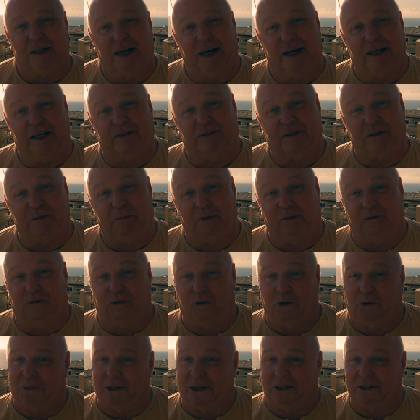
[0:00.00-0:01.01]
And if it's
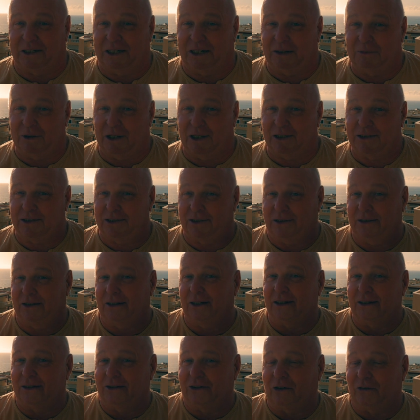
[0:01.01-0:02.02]
before Balcony Banter,
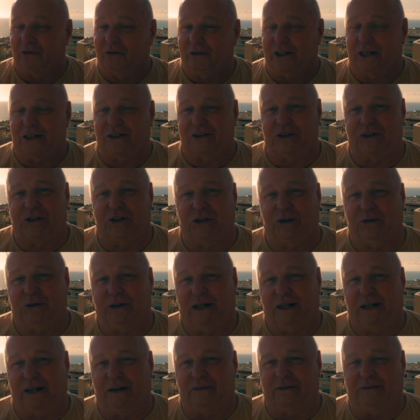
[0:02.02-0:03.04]
don't forget to tune
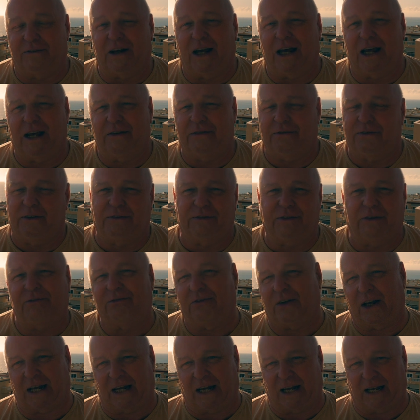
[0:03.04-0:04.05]
in at
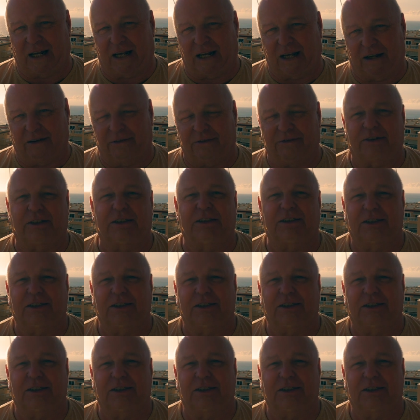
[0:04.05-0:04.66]
5:55.